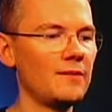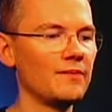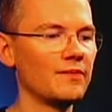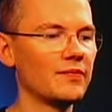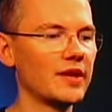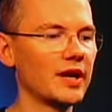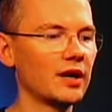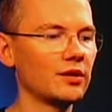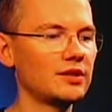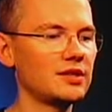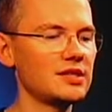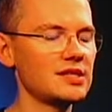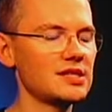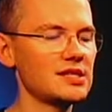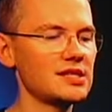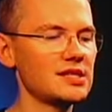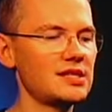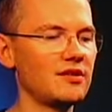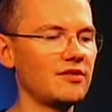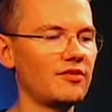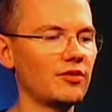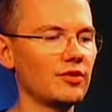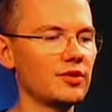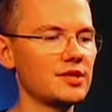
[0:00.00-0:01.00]
Now this is
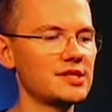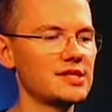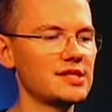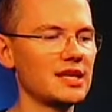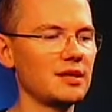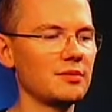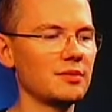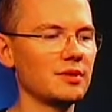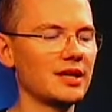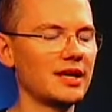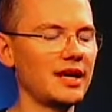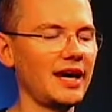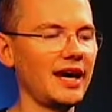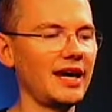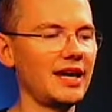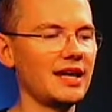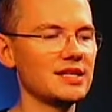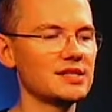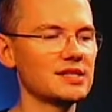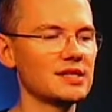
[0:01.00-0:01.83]
the very same case,